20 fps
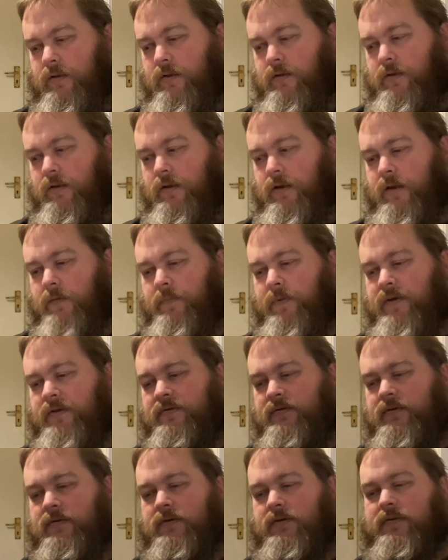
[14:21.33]
yeah,
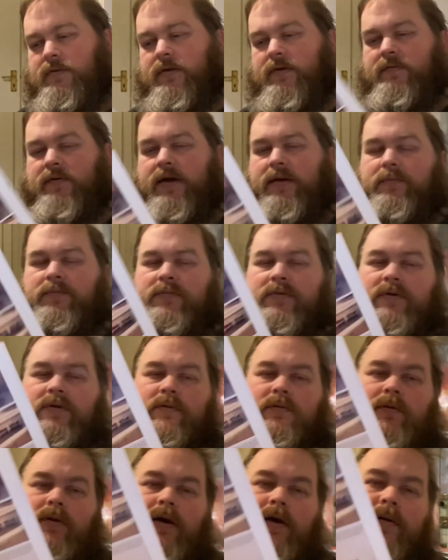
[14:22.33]
basically they're aimed at
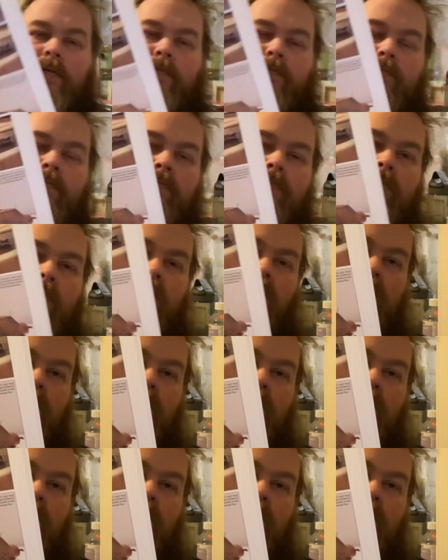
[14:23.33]
model